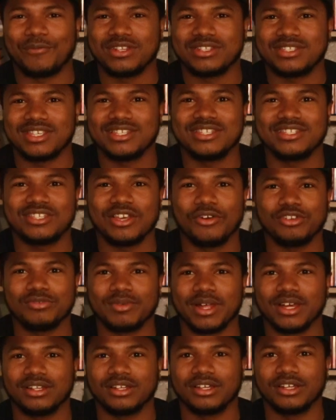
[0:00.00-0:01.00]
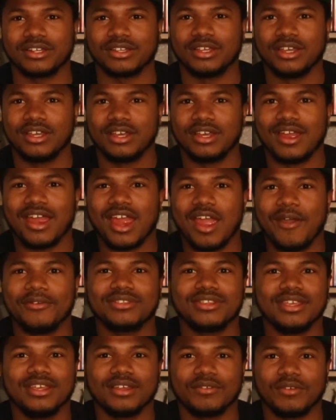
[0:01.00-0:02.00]
We see she told him like, look,
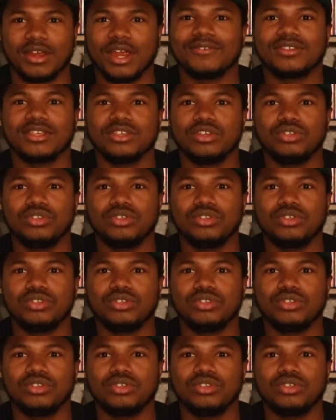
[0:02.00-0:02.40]
everything